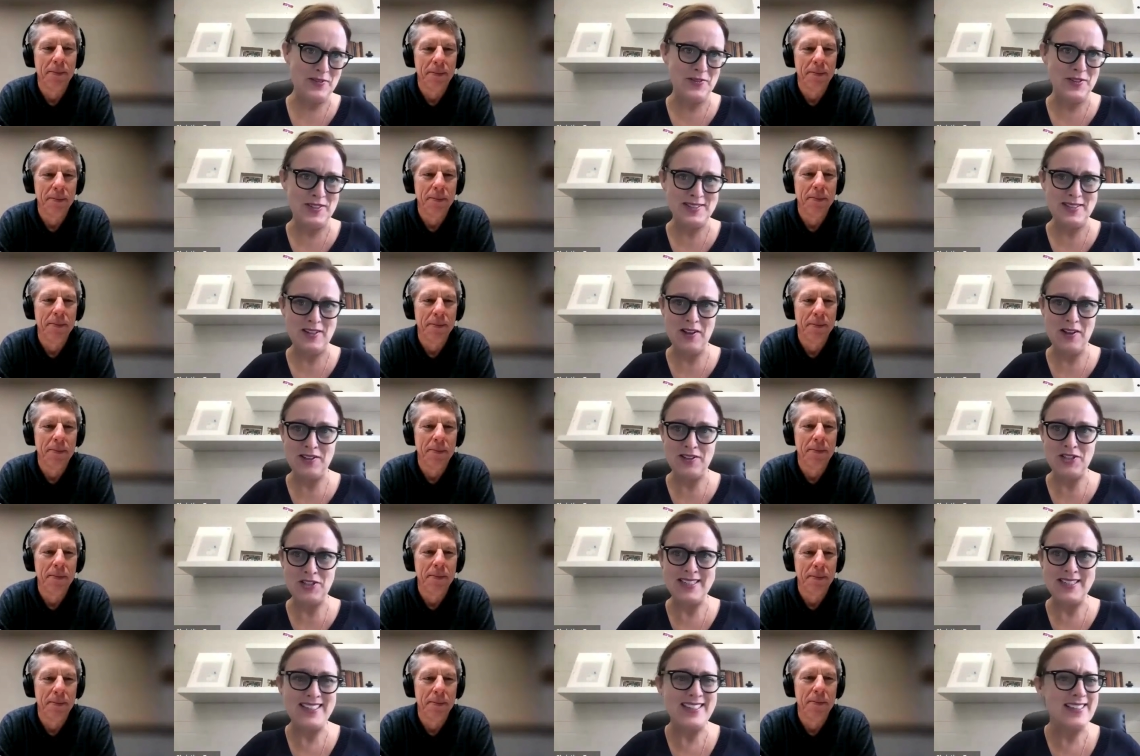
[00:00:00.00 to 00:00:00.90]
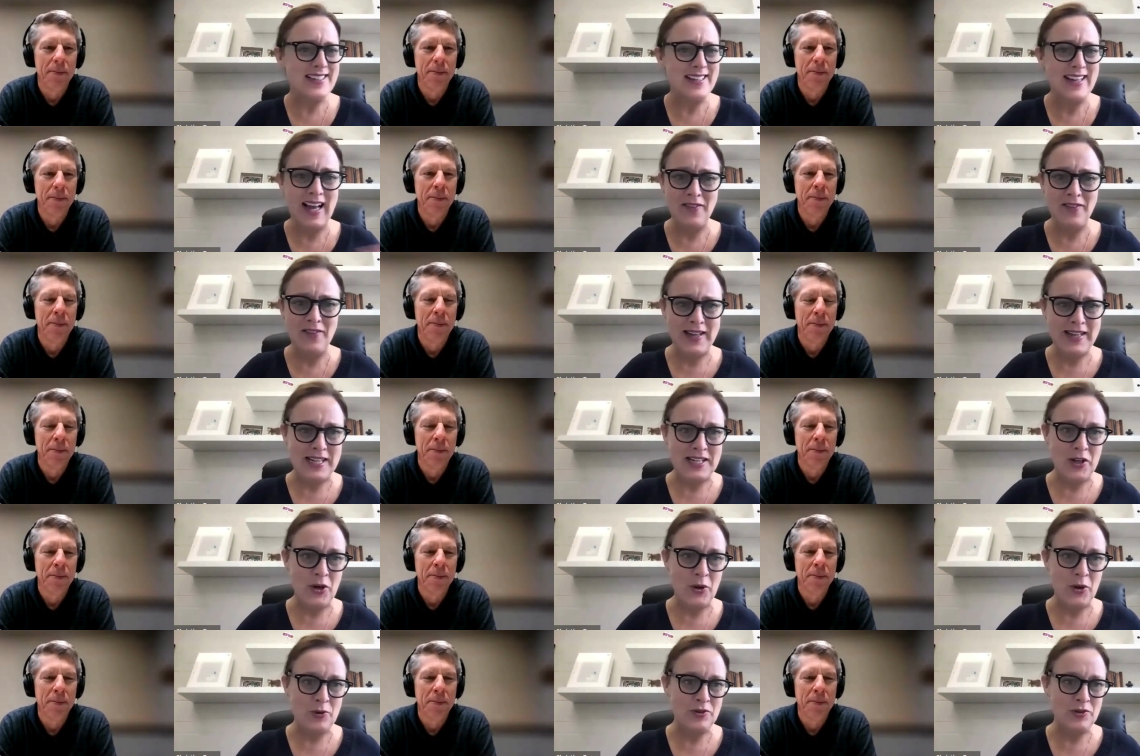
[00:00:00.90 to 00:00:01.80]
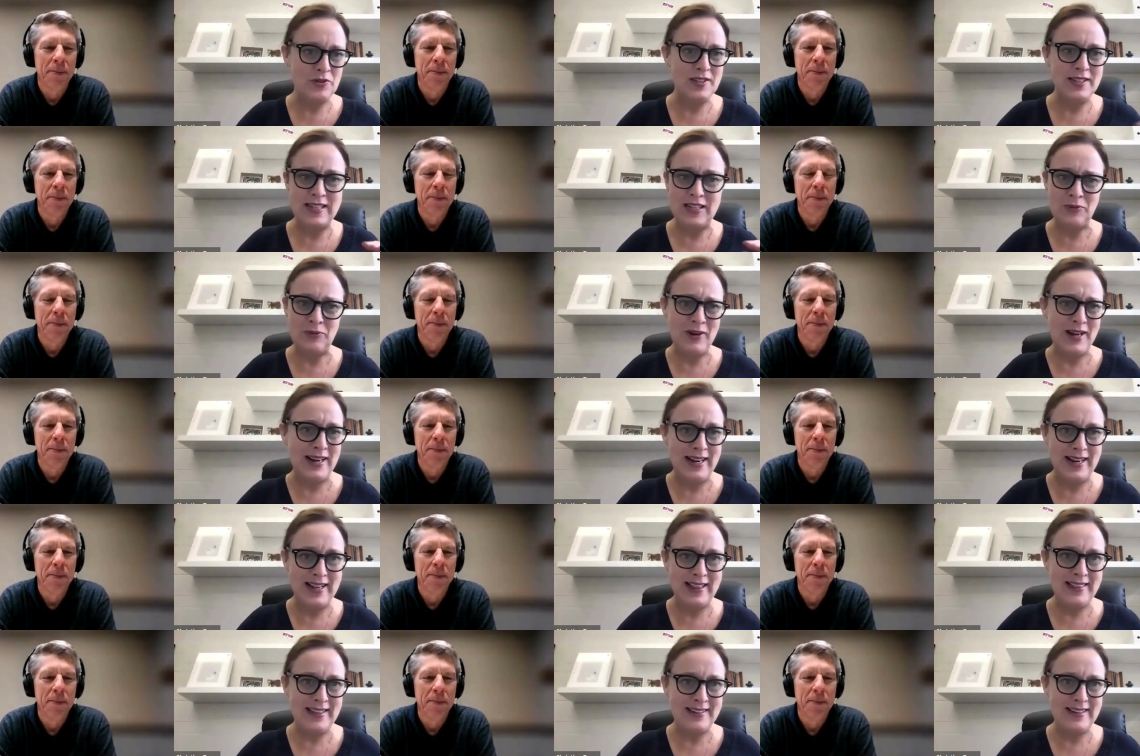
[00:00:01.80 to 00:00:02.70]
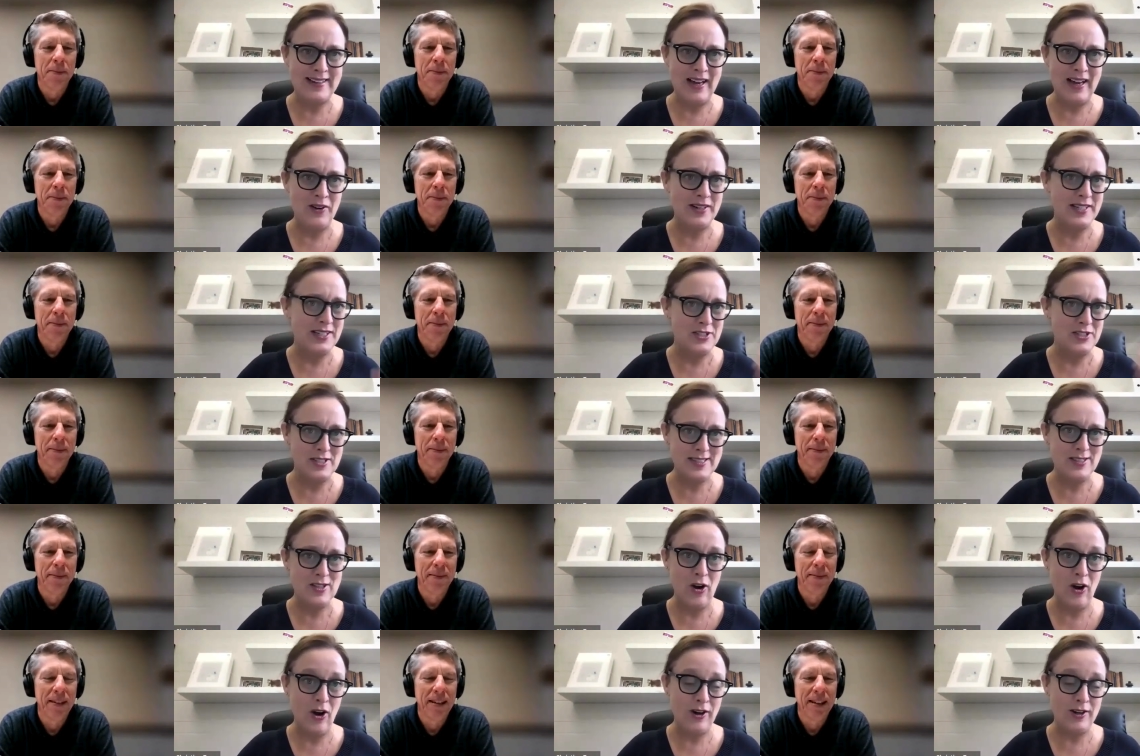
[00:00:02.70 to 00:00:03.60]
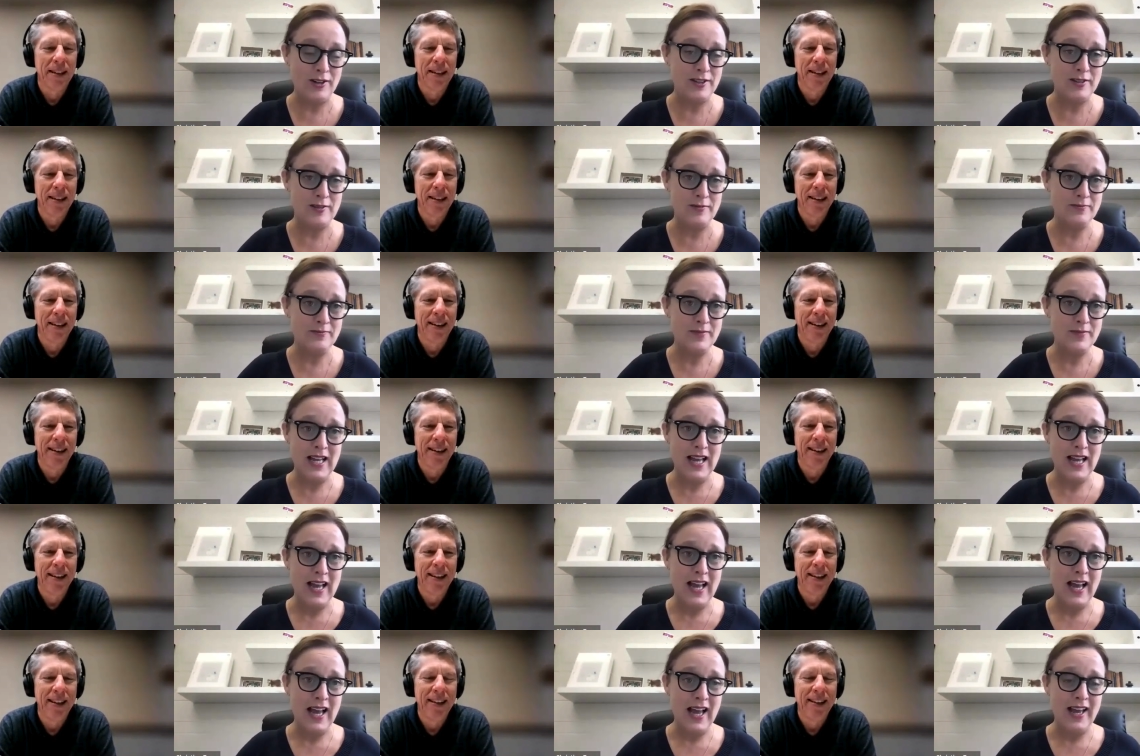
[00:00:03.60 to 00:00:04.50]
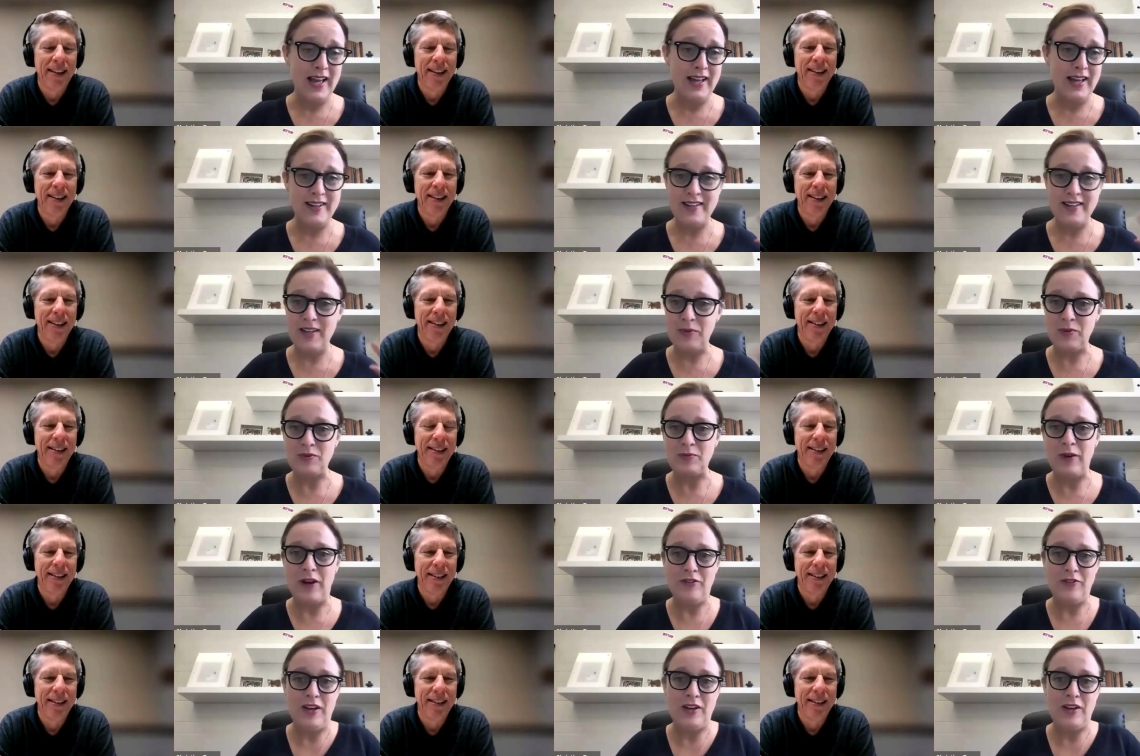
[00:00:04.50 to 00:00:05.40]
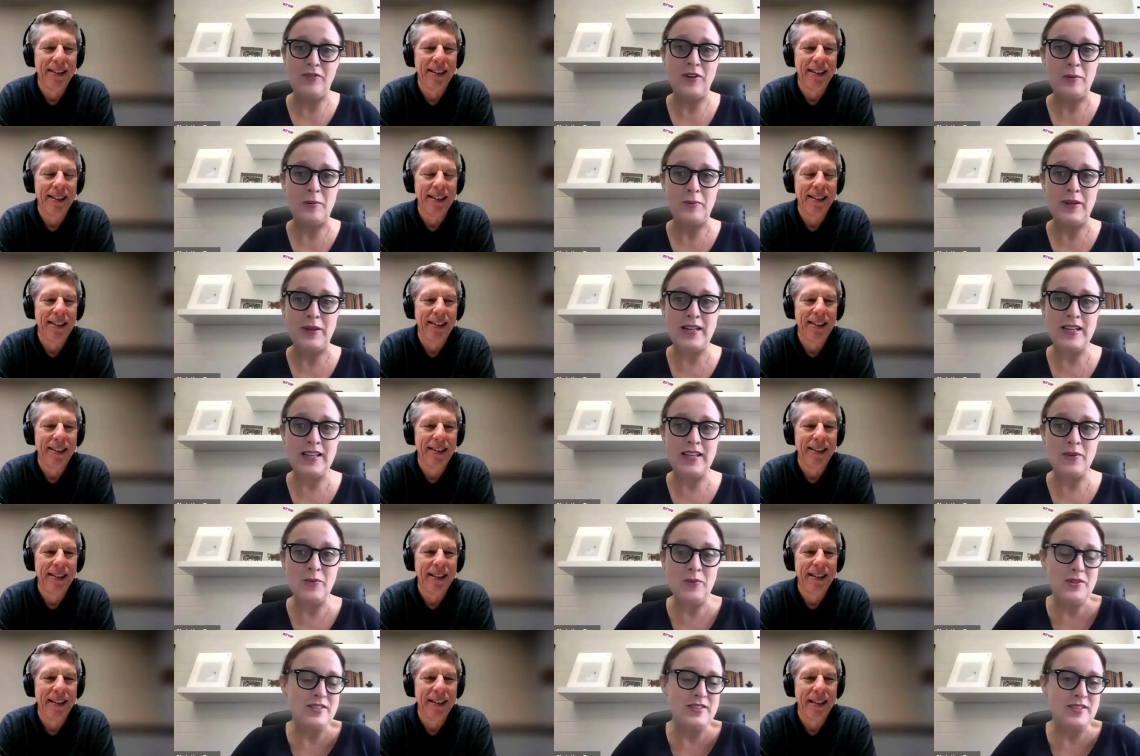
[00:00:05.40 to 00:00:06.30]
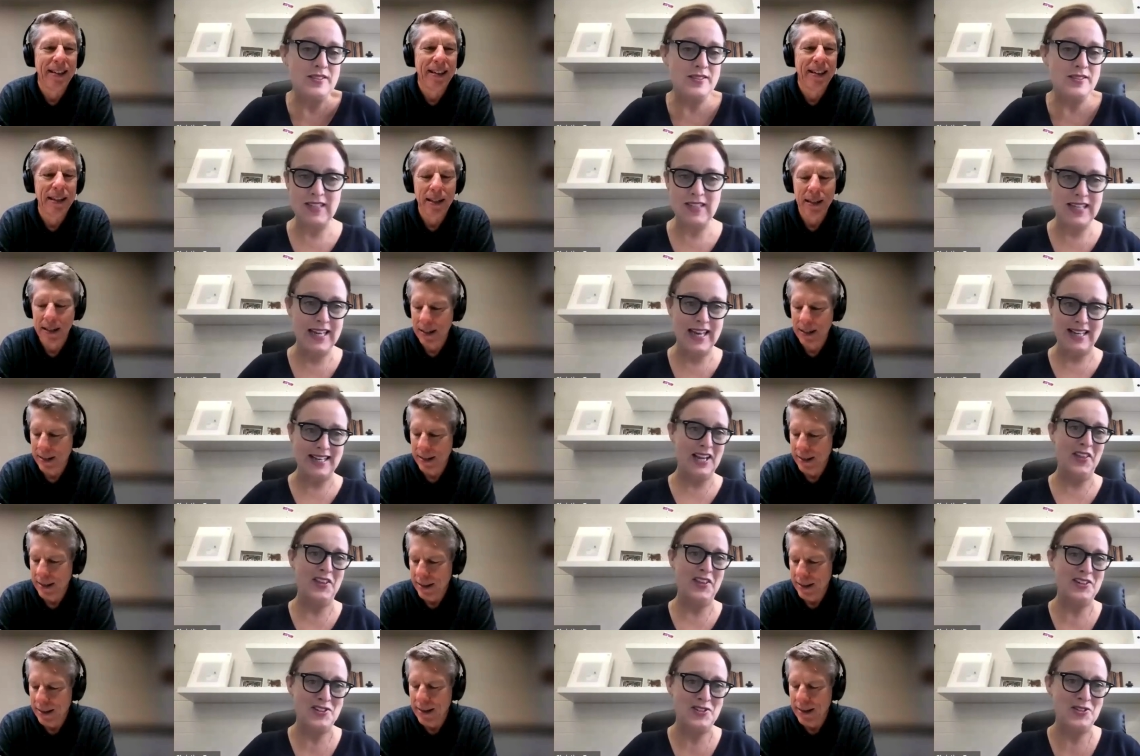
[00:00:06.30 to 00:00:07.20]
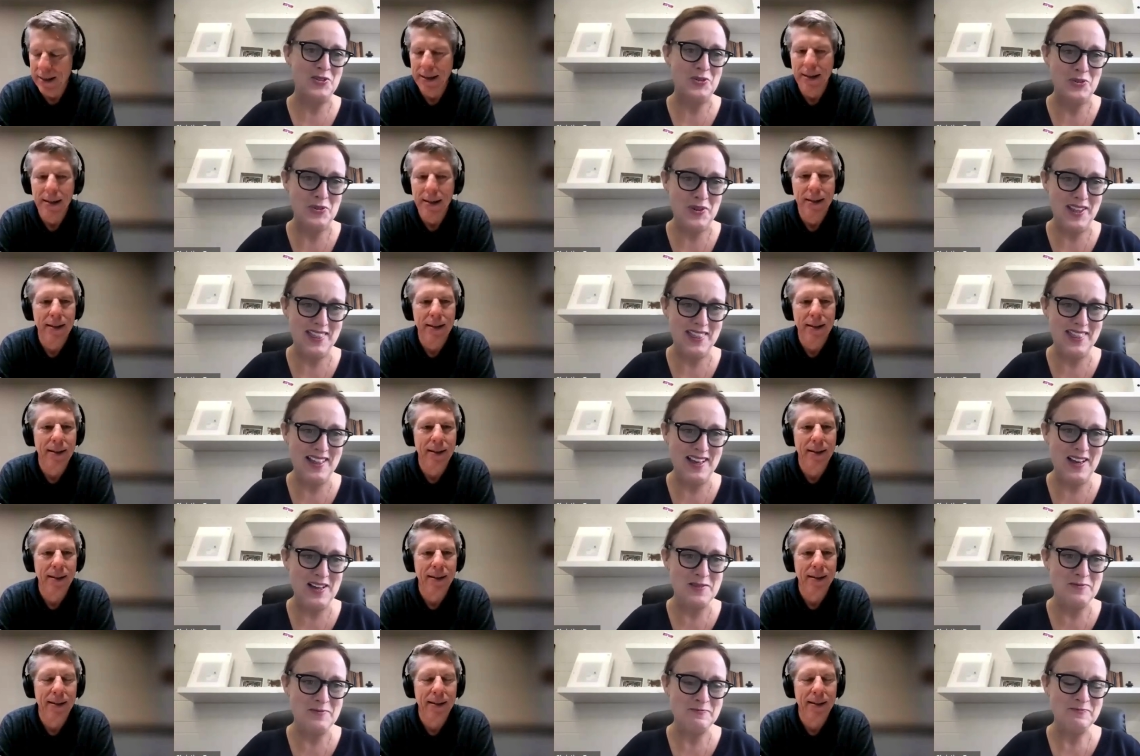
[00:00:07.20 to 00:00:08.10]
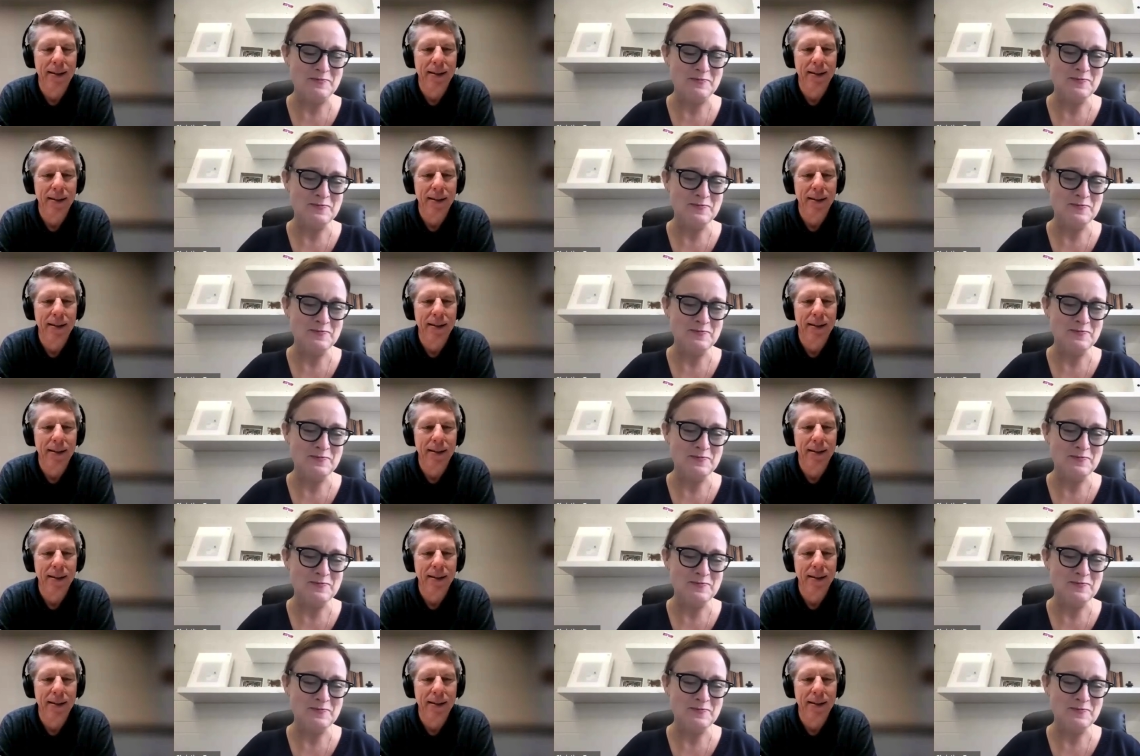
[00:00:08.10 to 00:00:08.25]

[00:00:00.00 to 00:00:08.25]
Speaker 1: and physiology. He didn't have any notes, he didn't write anything down, he just talked. And he yeah. was my favorite, but he was he had nothing to do with uh